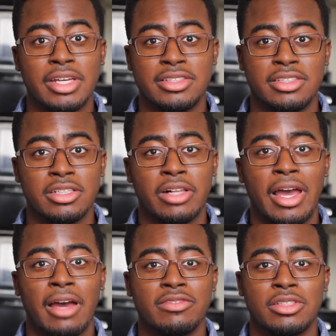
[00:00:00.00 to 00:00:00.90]
They still
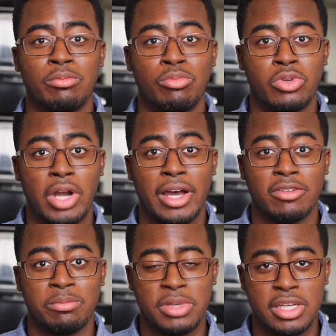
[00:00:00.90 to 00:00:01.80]
have some
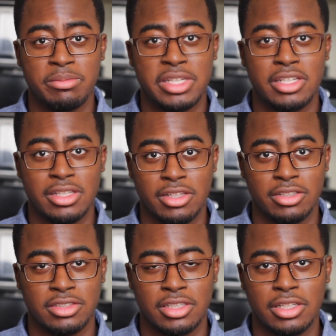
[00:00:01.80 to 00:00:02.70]
brown pigment in
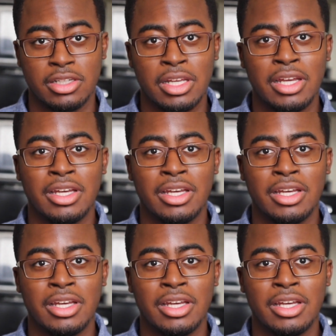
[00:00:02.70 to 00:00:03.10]
their skin.